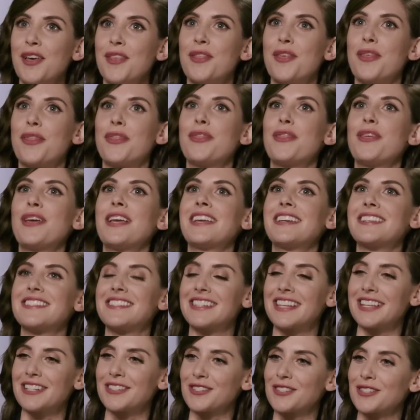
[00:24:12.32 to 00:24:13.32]
the thing
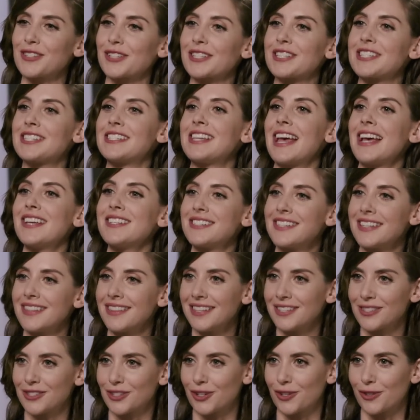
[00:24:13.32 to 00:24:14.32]
is that success
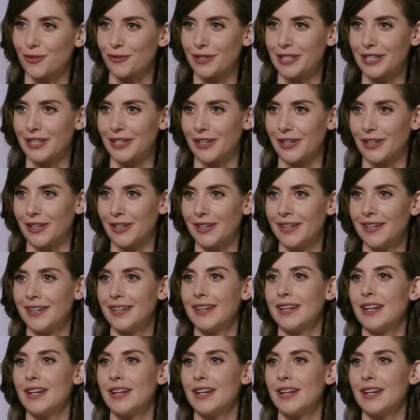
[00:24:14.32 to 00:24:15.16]
in this career